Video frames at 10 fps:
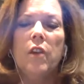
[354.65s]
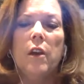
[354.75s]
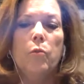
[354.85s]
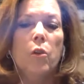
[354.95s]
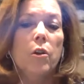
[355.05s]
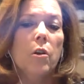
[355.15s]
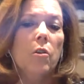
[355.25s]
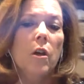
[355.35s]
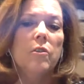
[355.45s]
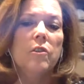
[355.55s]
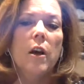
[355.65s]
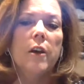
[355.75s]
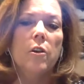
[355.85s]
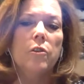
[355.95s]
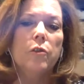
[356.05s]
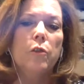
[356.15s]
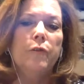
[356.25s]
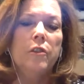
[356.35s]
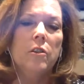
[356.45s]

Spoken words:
I work alongside our school